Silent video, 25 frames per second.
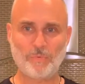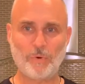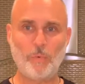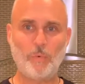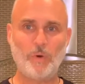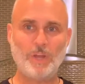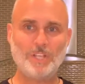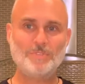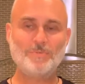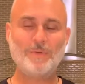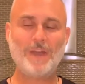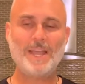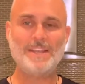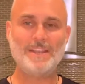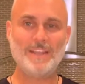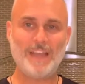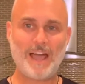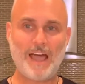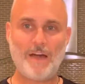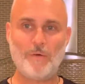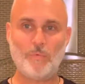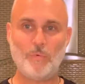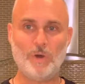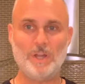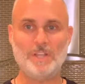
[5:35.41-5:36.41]
well, what do I
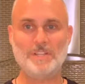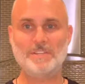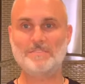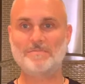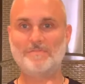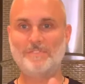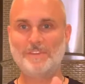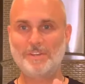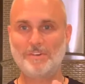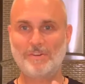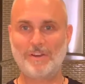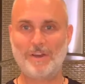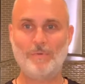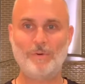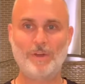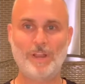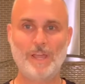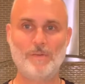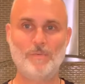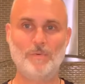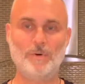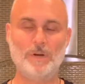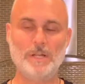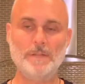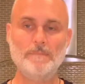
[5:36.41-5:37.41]
not want to figure out what I
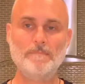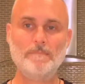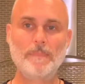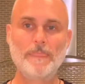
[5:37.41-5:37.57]
want?